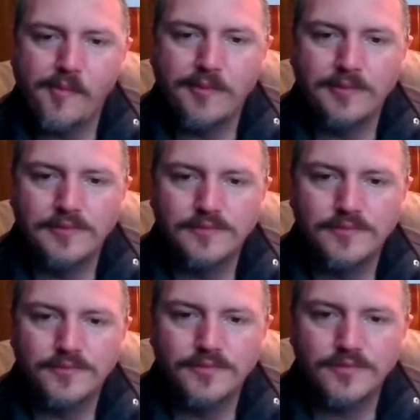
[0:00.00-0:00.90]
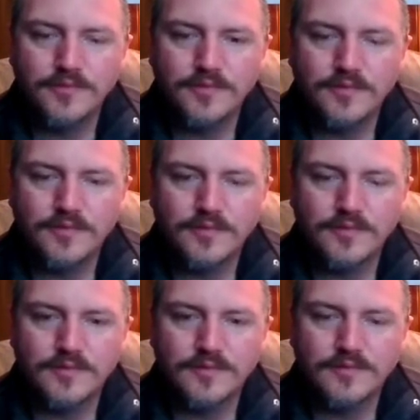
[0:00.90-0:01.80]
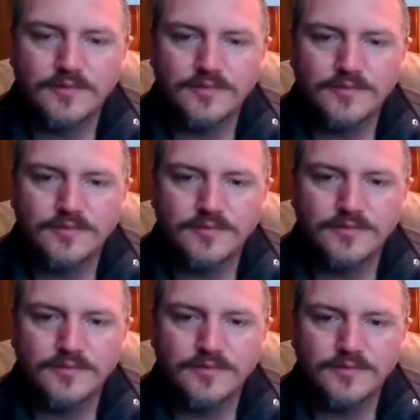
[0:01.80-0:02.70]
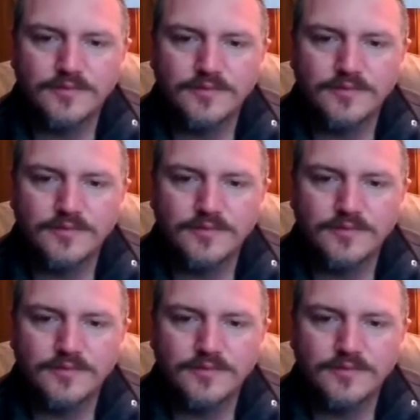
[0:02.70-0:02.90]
The person shown says nothing.